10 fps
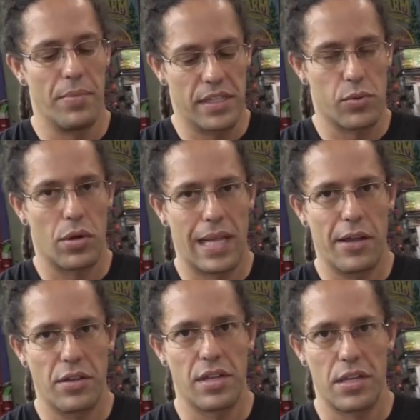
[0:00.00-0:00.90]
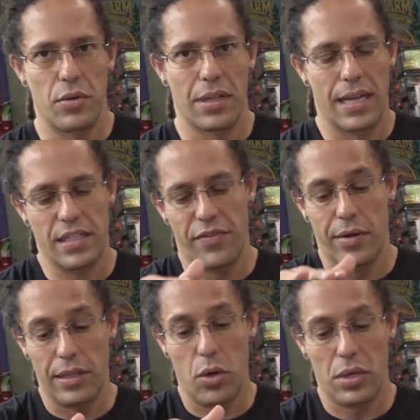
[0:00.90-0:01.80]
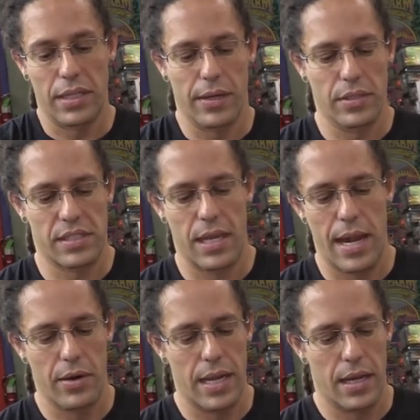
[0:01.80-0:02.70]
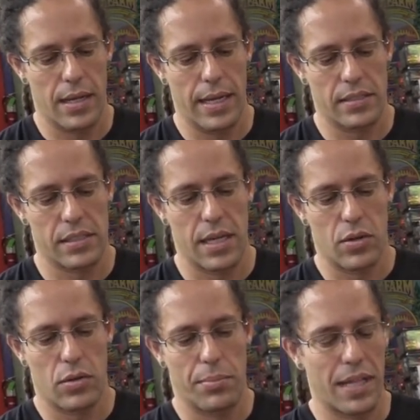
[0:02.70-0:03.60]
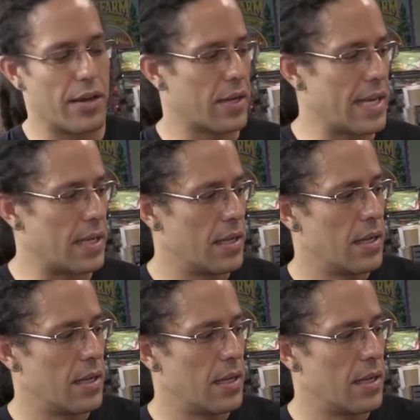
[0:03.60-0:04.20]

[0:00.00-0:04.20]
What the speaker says: this will allow you to utilize a very low clearance area and still apply your heat.